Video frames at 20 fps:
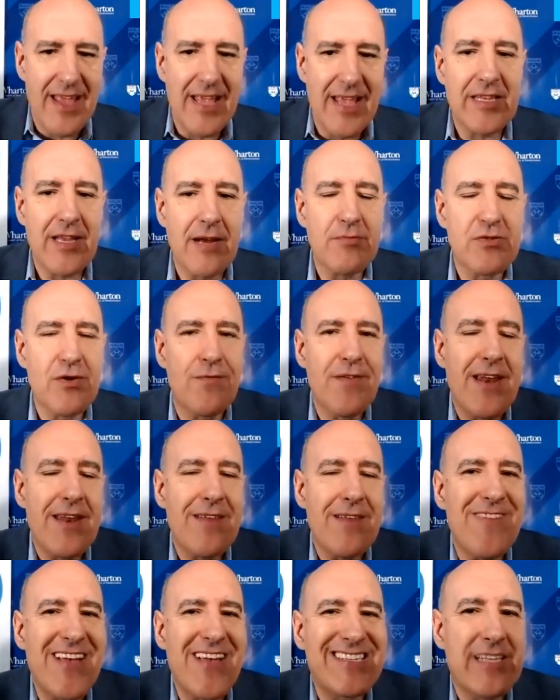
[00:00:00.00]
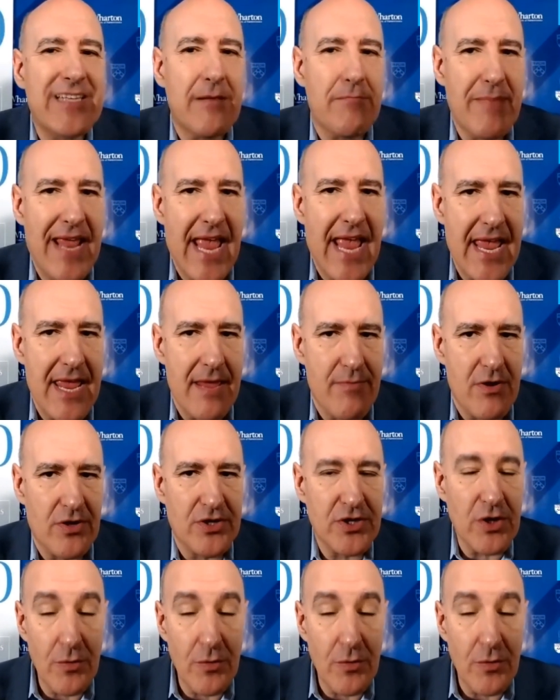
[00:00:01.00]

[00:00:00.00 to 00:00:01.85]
In terms of their investing behavior.